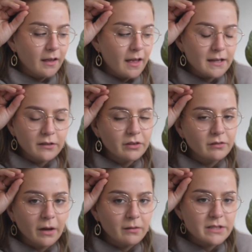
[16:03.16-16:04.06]

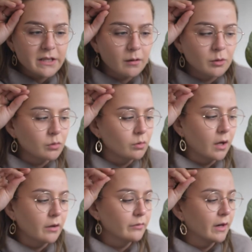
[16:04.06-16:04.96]
anything velvety, I'm all
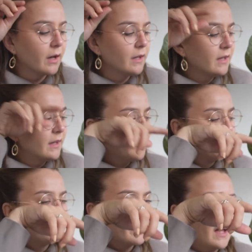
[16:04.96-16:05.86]
over.
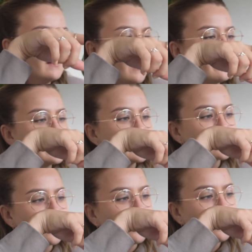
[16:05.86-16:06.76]
And like, this
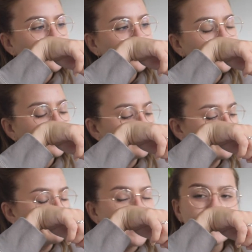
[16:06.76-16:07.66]
has got
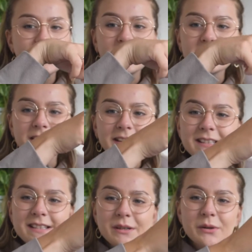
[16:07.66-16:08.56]
the veinings like
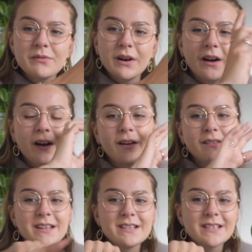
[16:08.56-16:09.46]
silver. I'll
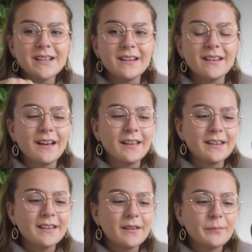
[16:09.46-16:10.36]
insert
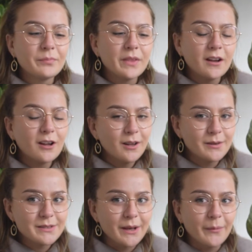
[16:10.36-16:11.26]
like
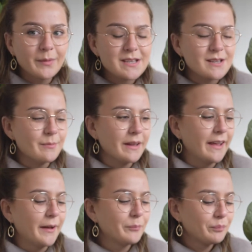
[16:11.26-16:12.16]
close-ups in a
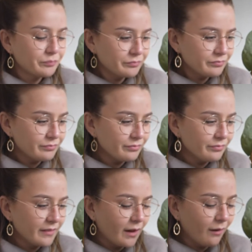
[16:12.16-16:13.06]
minute
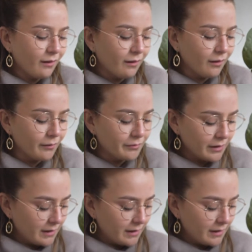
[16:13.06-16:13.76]
of